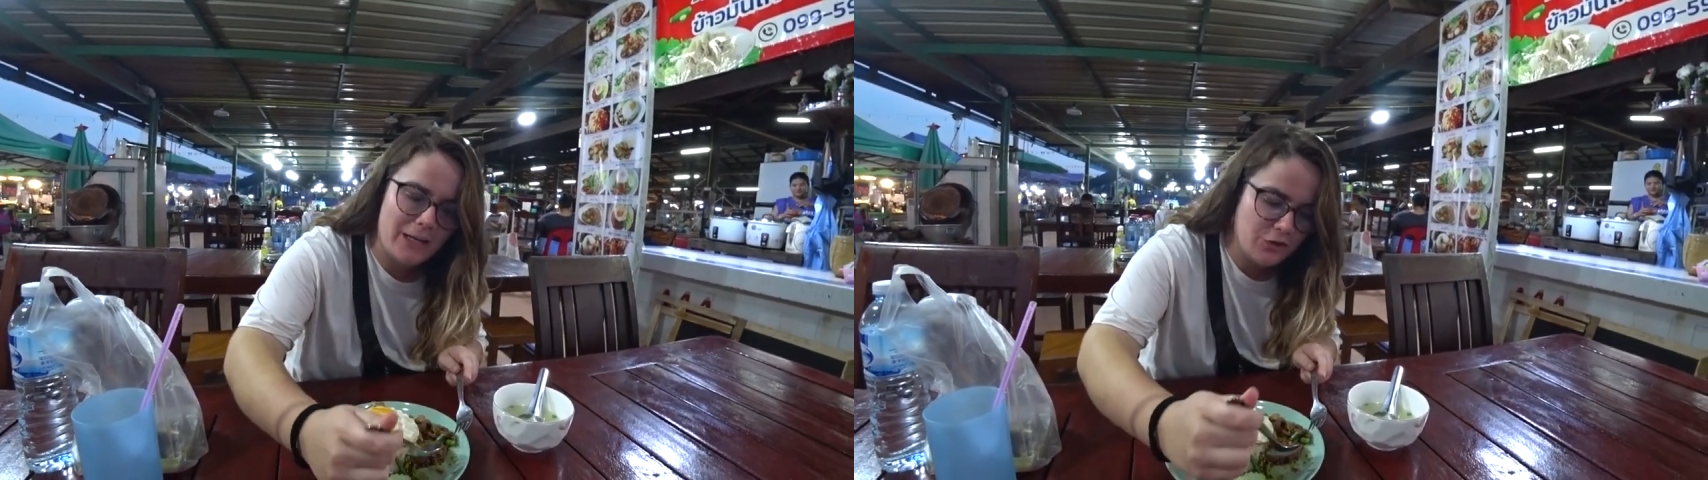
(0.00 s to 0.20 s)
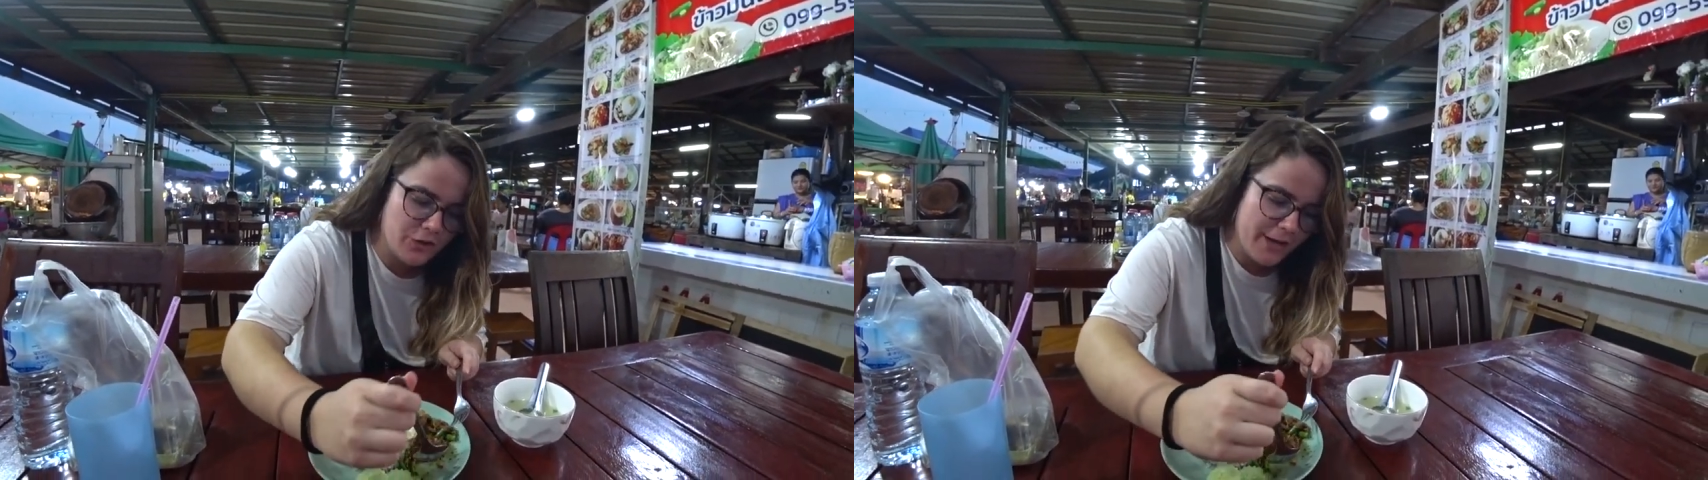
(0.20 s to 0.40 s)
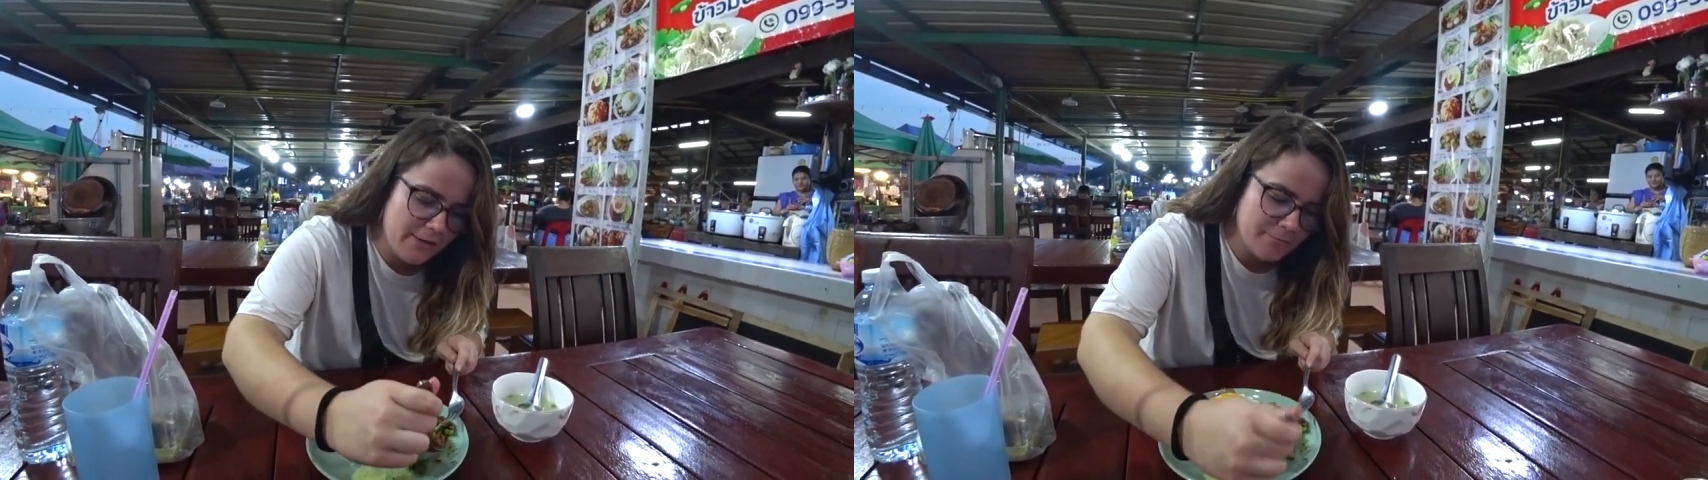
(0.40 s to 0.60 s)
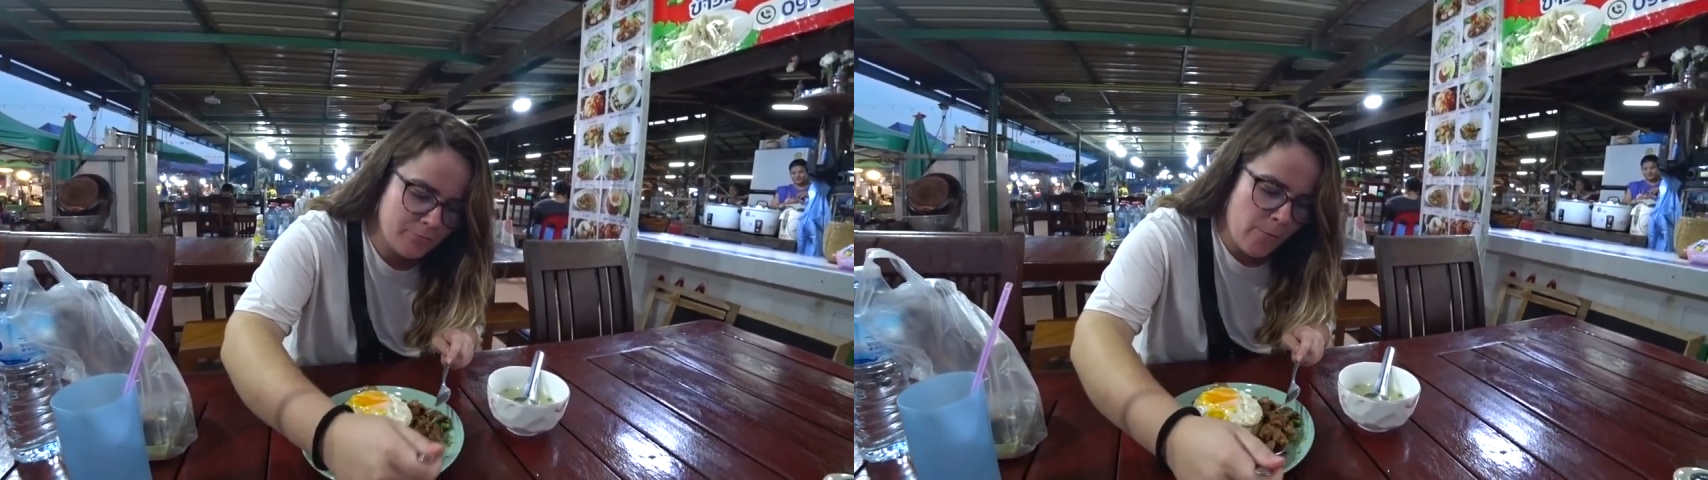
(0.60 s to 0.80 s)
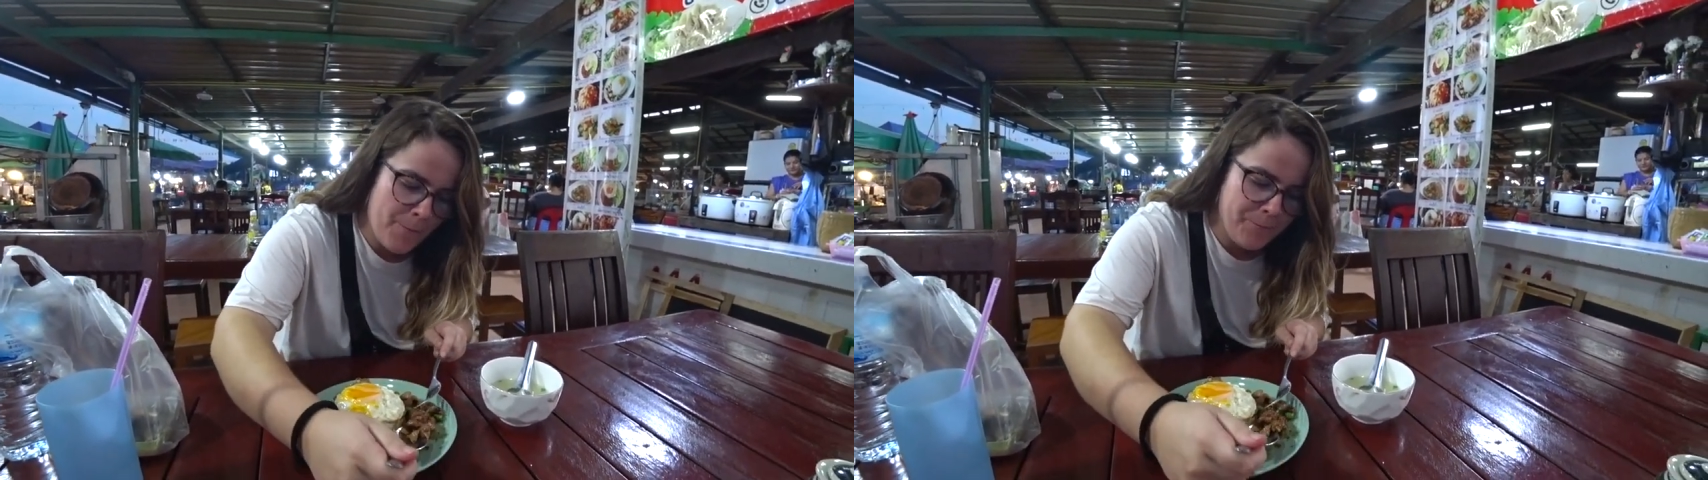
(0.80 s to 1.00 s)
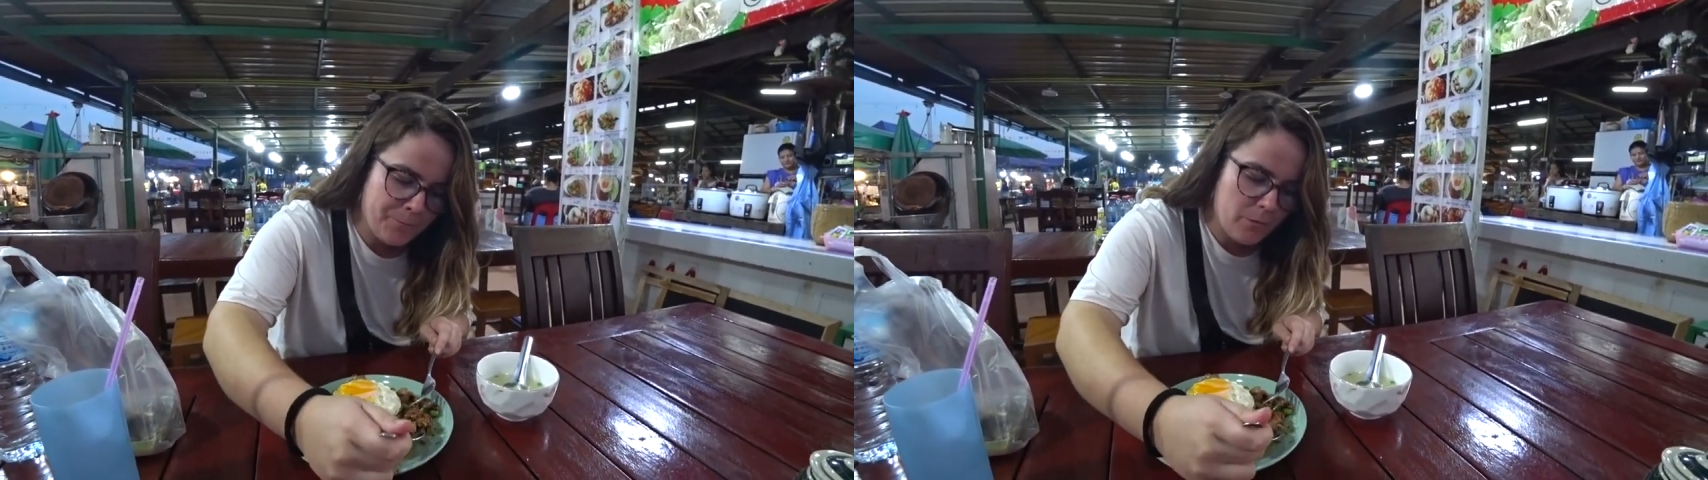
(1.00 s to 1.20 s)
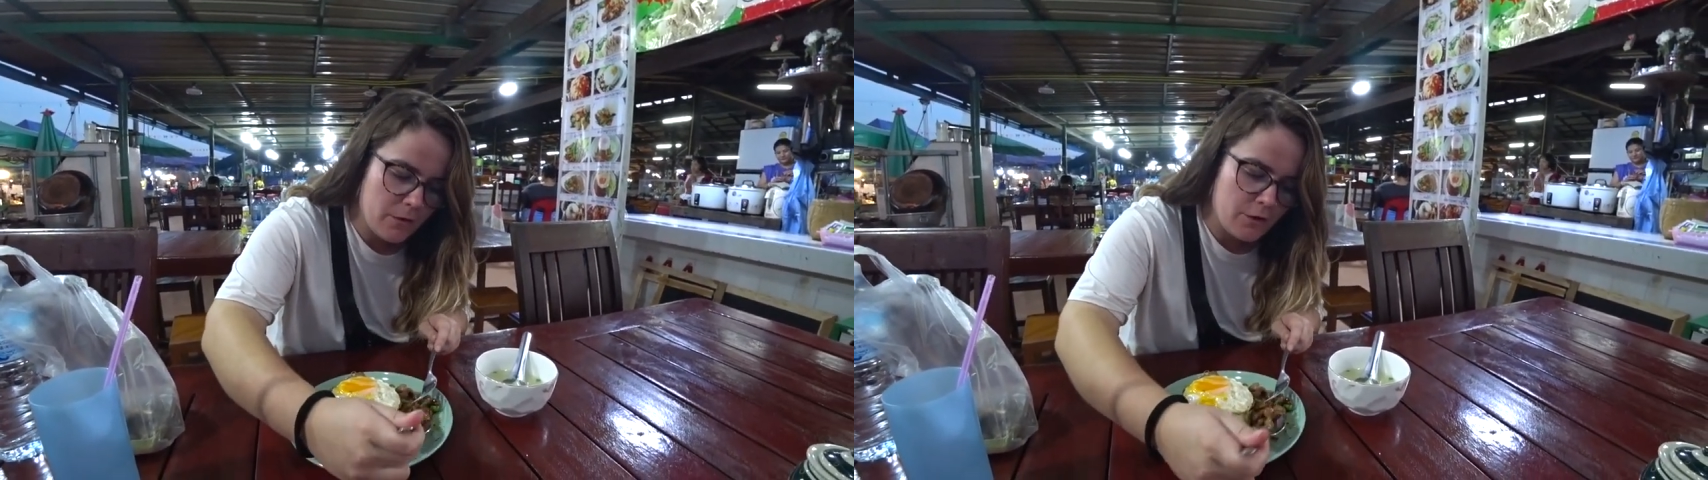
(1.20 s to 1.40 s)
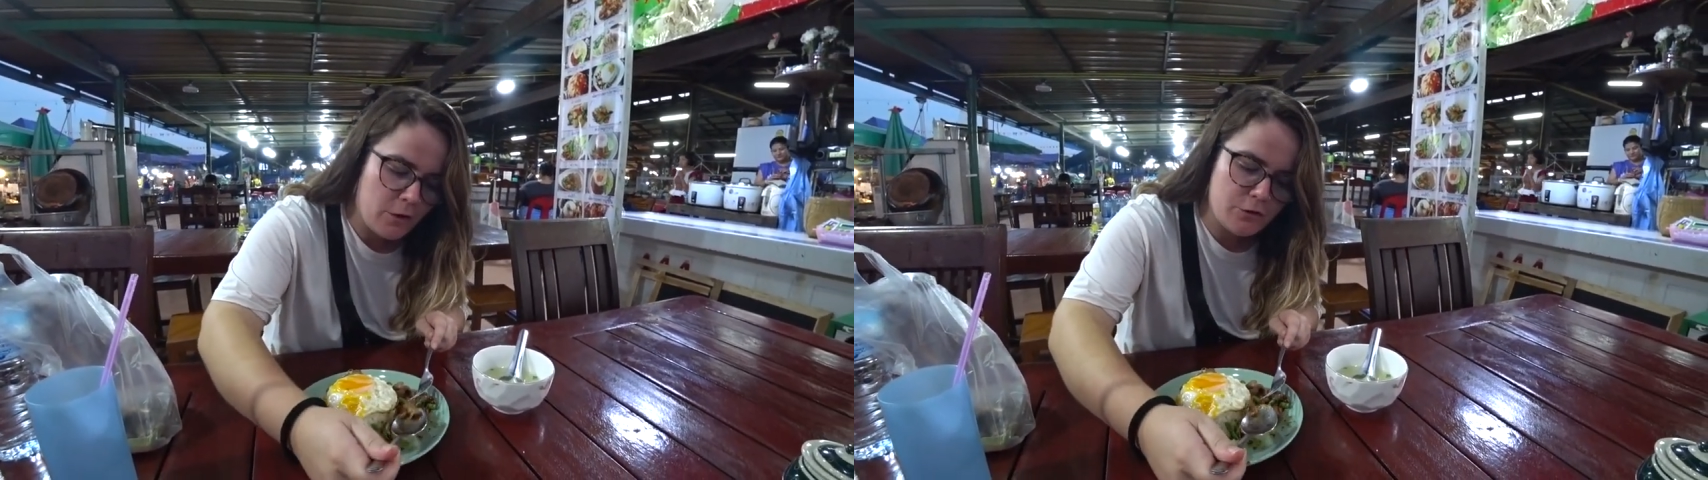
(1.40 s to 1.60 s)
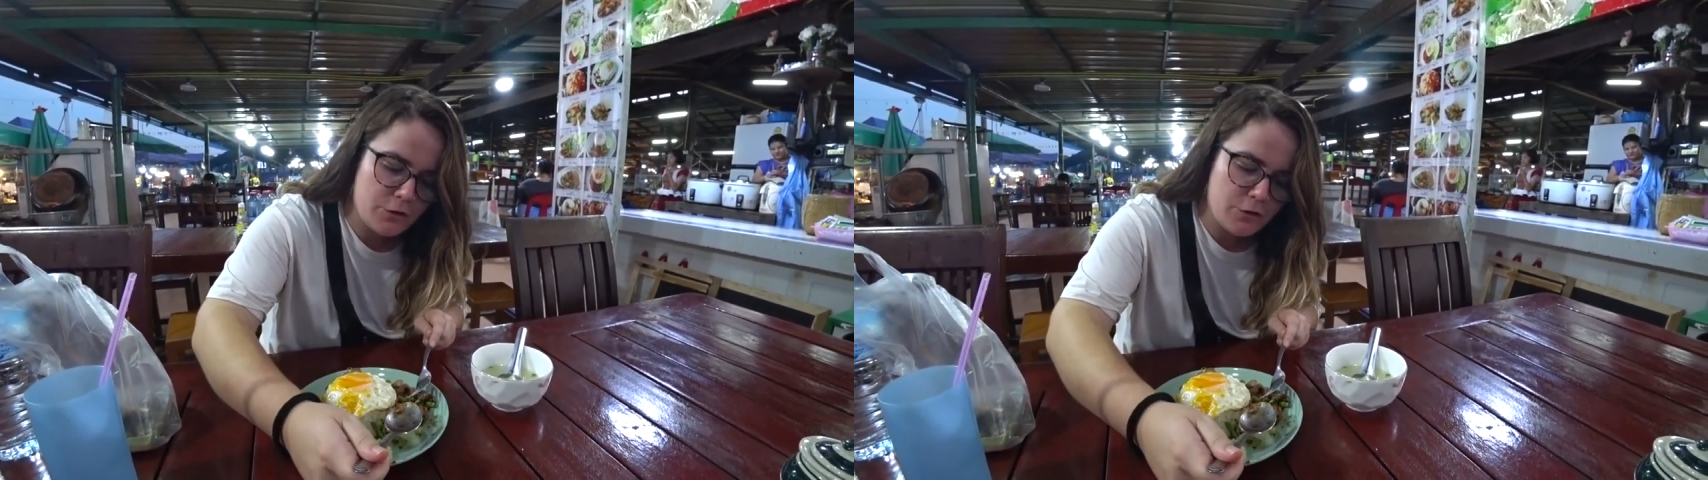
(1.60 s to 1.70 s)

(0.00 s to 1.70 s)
actually. Not